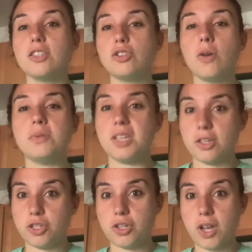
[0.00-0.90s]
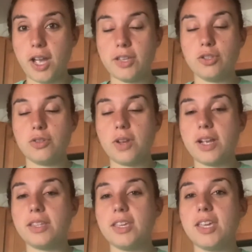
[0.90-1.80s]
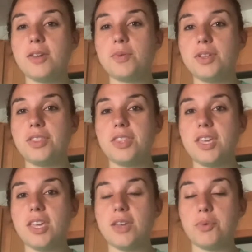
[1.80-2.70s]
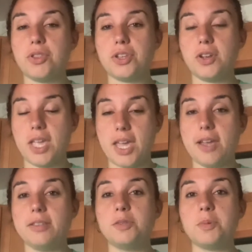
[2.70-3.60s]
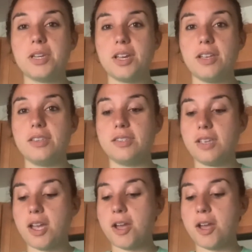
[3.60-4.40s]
don't touch your eyes directly with your hands, because